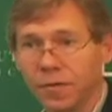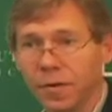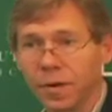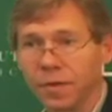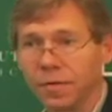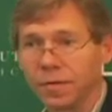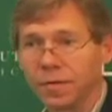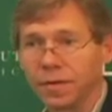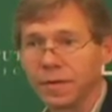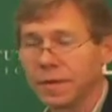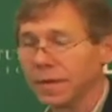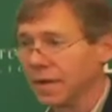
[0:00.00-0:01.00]
Forest,
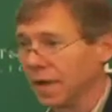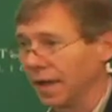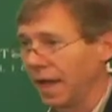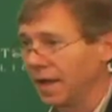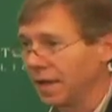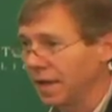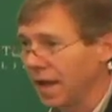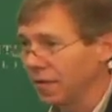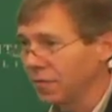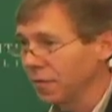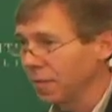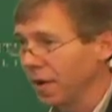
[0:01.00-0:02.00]
Acadia
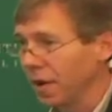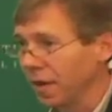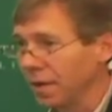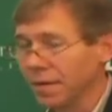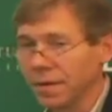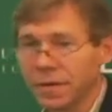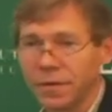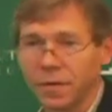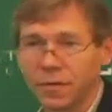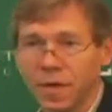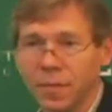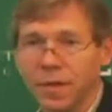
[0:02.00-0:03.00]
National Park,
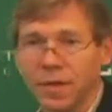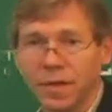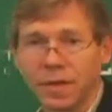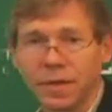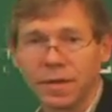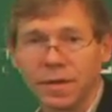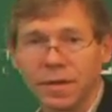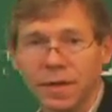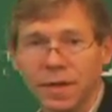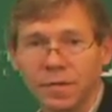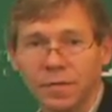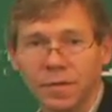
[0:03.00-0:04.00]
Yosemite,
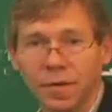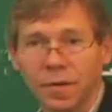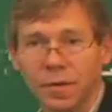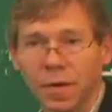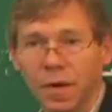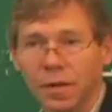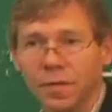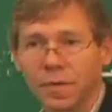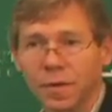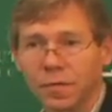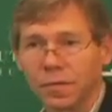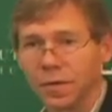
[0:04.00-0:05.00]
Yellowstone. All of
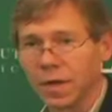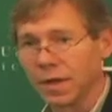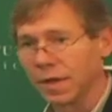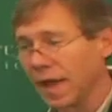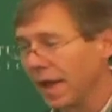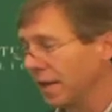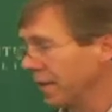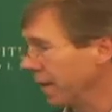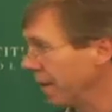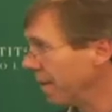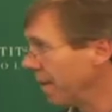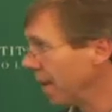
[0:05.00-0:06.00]
those were done in that era.